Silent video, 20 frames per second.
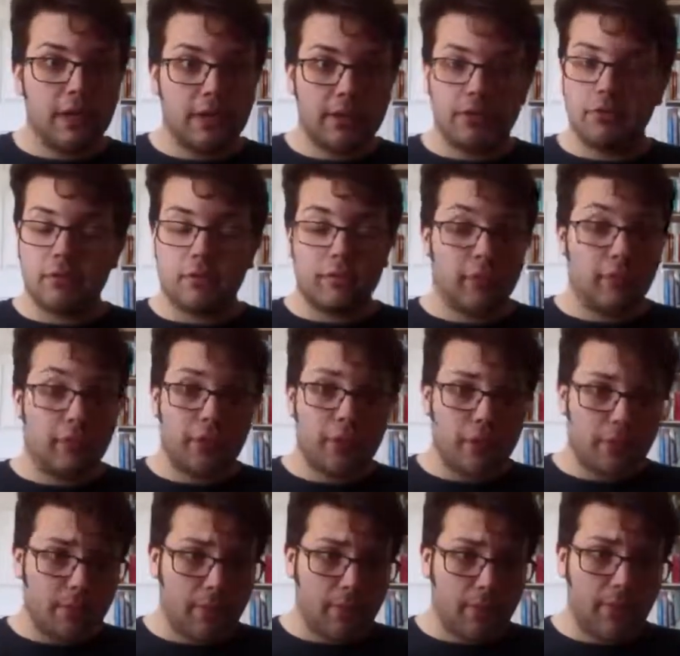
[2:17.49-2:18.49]
He was the first
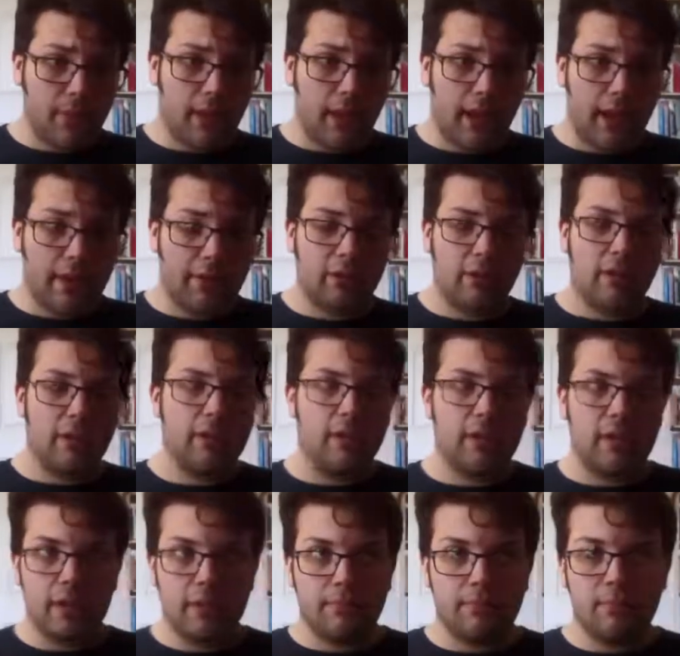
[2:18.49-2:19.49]
human Green Lantern in
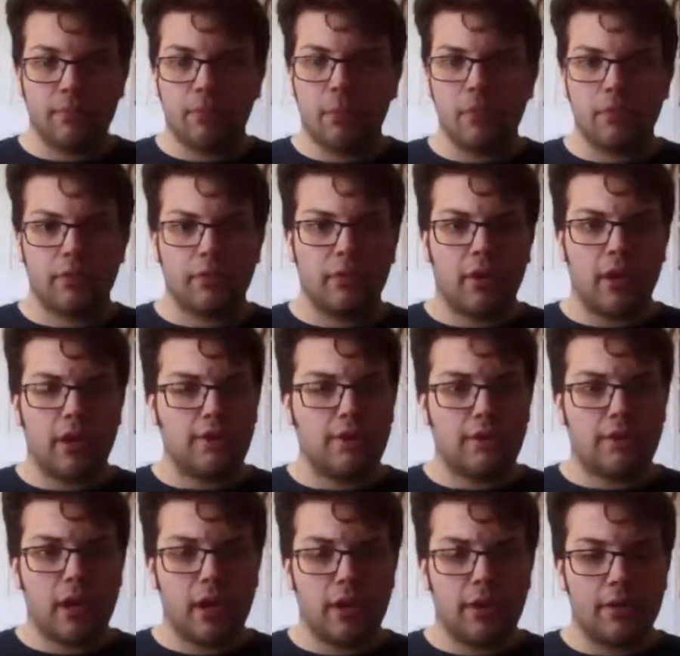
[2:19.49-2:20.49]
the
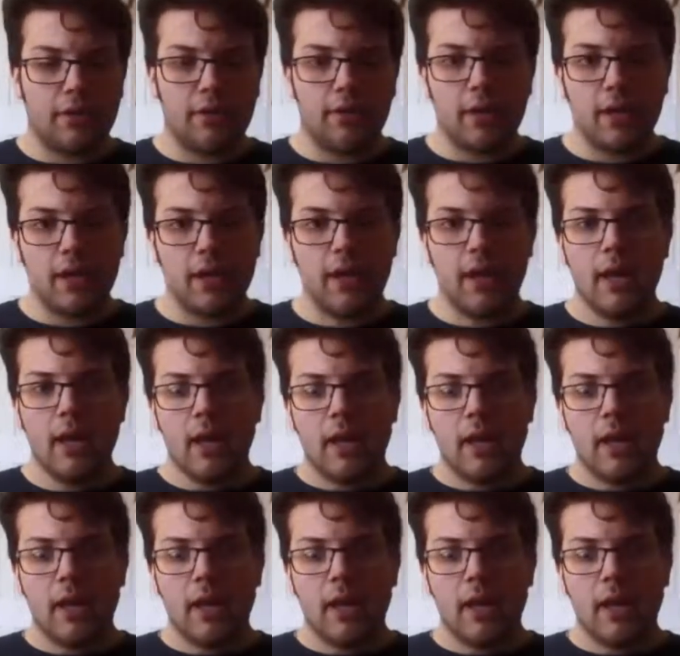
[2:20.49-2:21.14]
post-crisis continuity.